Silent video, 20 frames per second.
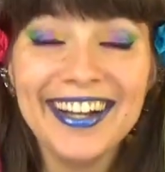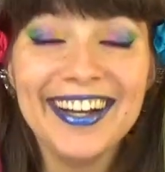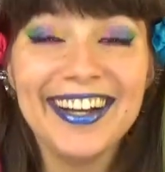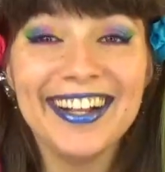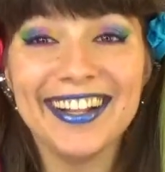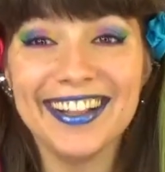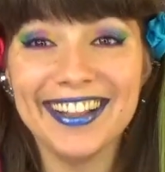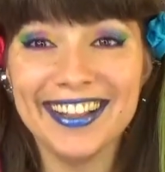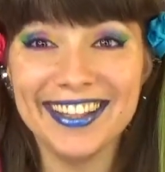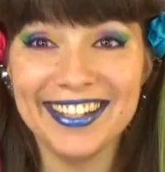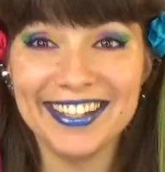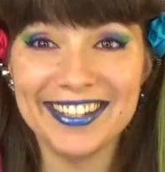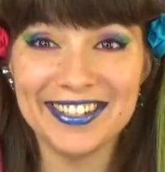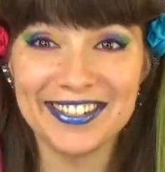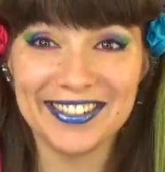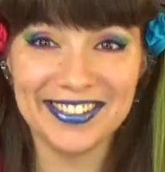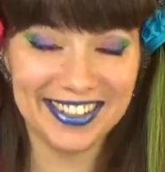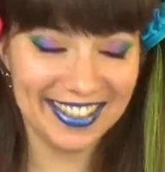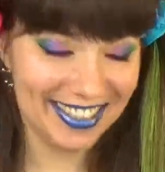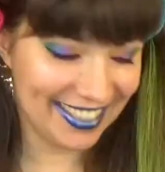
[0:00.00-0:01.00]

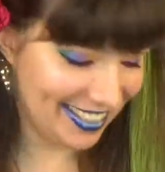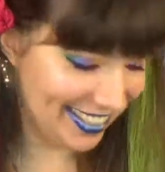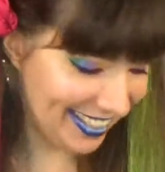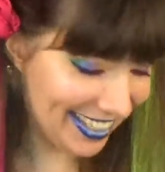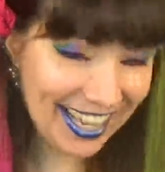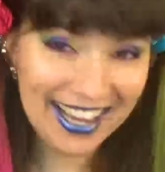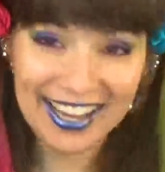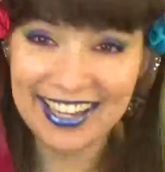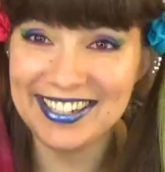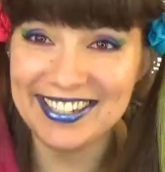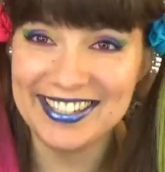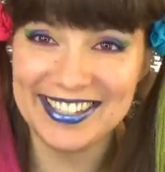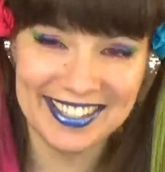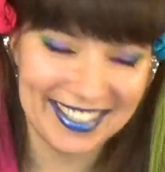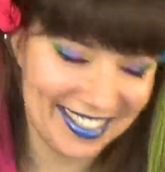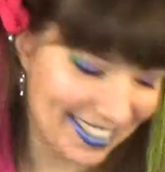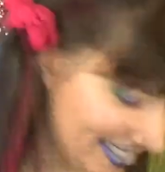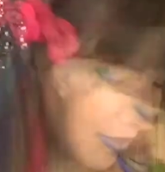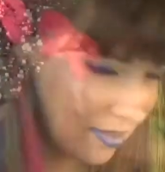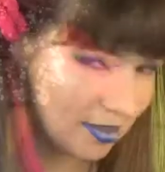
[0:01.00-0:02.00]
Literally, guys.
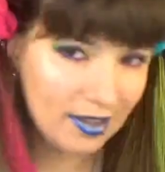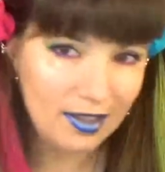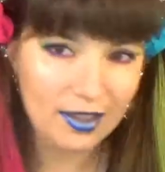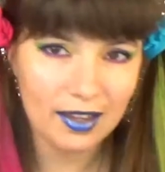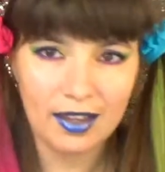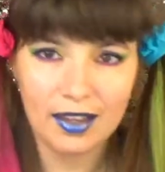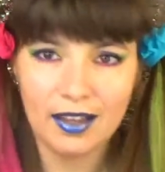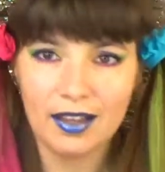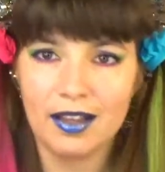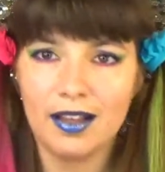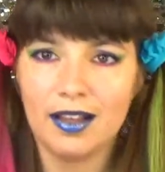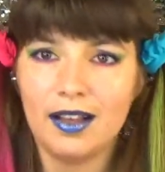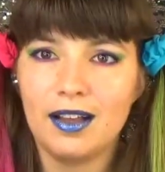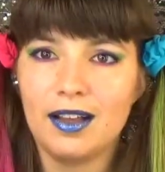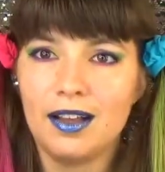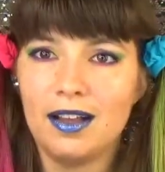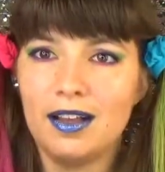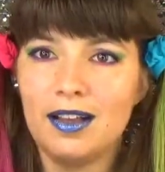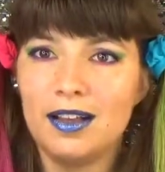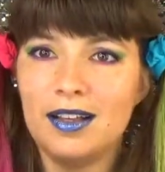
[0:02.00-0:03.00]

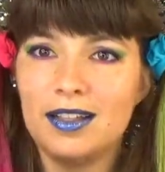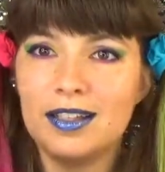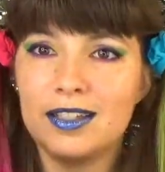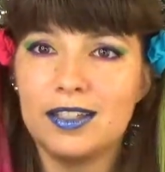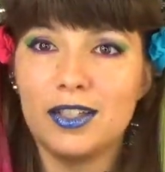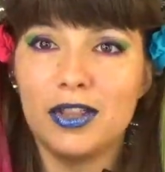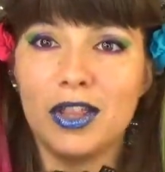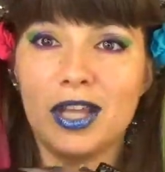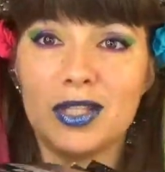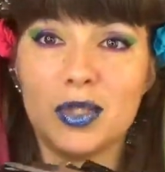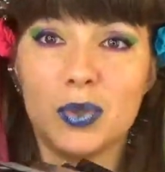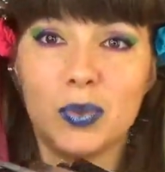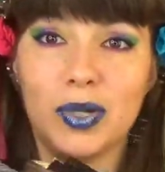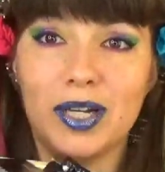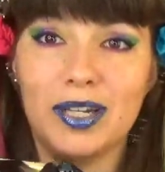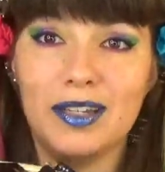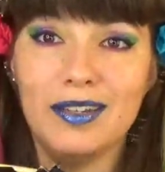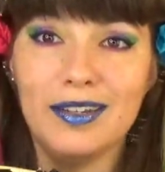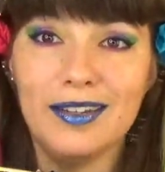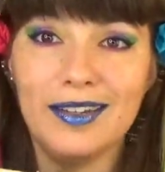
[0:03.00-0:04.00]
So that's
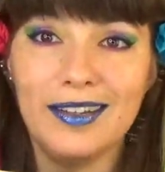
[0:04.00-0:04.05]
one.